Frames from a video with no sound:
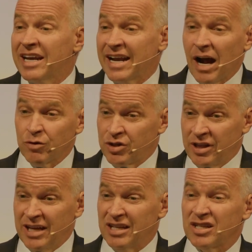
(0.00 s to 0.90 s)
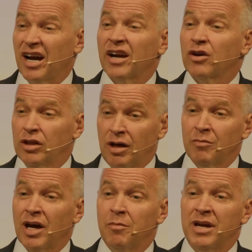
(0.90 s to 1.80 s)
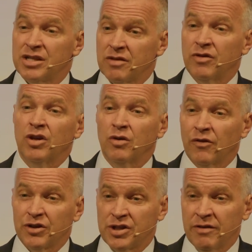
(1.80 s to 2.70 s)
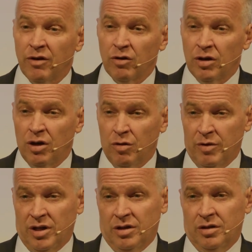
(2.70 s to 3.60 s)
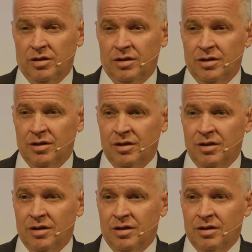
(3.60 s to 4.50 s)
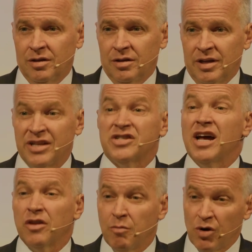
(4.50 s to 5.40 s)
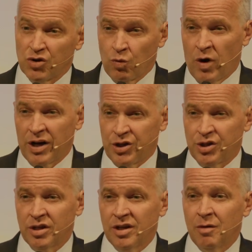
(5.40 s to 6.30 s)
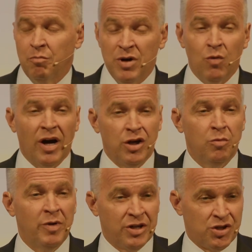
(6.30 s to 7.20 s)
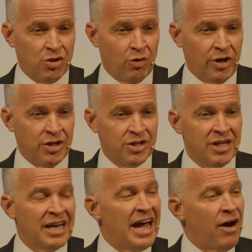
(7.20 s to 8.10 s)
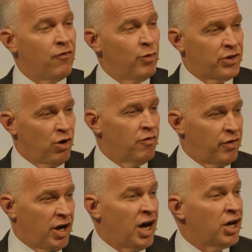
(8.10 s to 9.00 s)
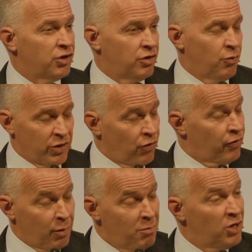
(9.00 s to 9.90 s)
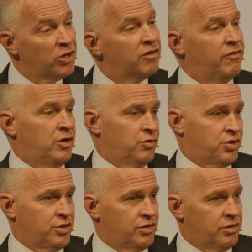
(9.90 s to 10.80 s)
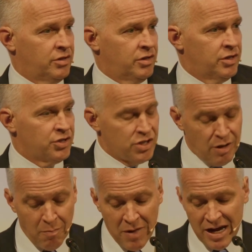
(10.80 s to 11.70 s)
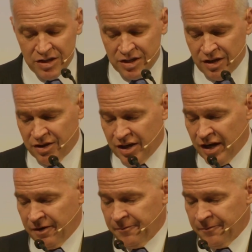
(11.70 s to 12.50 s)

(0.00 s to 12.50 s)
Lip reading: it out to the entire alumni base of the University of Oklahoma. It's now the most watched BYU Big Stories with over 1 million views. It's an amazing thing